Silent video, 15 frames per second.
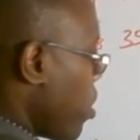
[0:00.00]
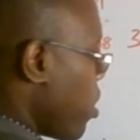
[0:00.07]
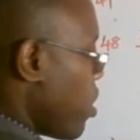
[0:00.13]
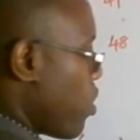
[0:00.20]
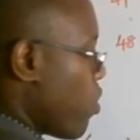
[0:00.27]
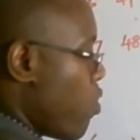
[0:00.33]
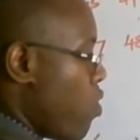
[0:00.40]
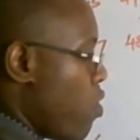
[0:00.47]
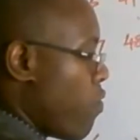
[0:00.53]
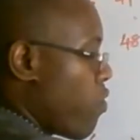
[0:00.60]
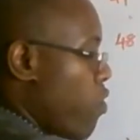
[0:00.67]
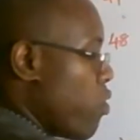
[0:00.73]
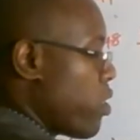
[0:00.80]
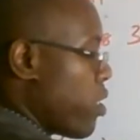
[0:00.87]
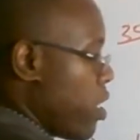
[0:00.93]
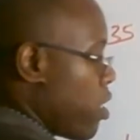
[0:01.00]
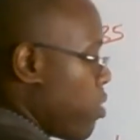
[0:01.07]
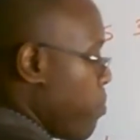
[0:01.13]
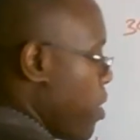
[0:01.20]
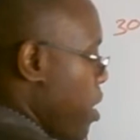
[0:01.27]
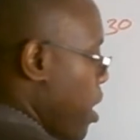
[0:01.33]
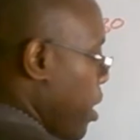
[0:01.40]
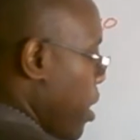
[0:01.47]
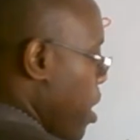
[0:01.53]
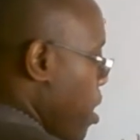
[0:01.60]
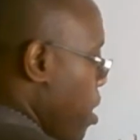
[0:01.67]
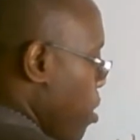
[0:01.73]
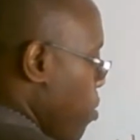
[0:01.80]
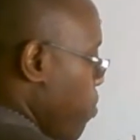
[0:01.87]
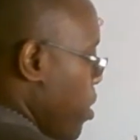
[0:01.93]
So of course let me again
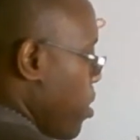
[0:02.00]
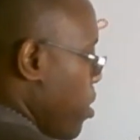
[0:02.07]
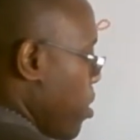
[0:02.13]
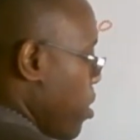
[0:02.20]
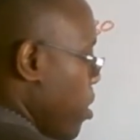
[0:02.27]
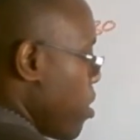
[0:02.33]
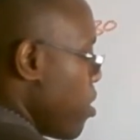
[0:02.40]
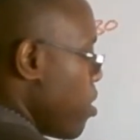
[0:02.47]
repeat it here.